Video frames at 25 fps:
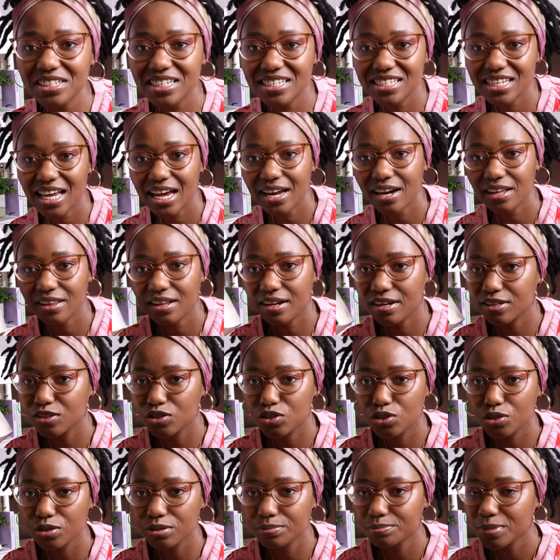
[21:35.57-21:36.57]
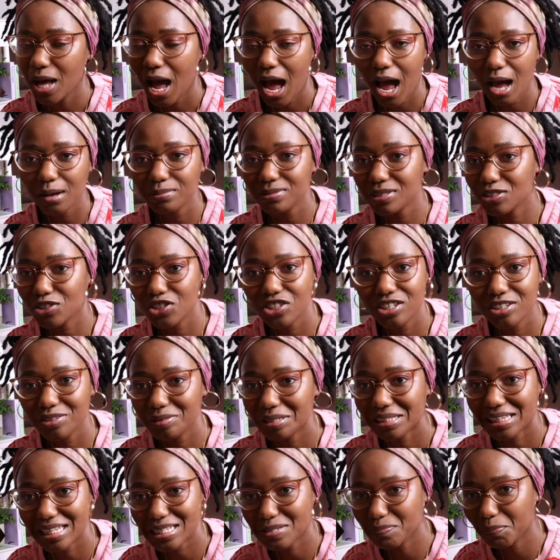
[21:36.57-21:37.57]
decided that in June, I'm just going to
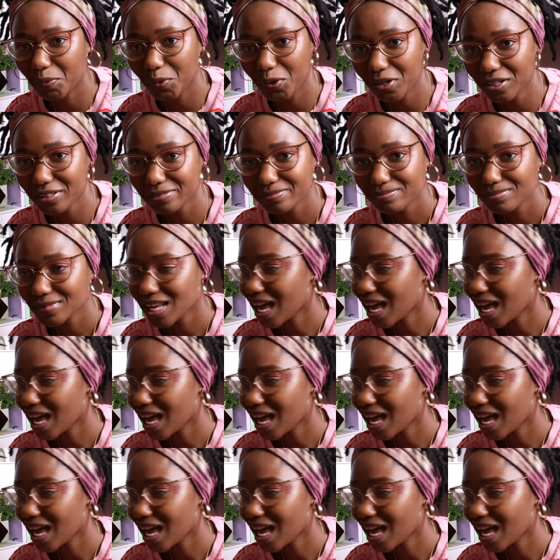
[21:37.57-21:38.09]
read this book.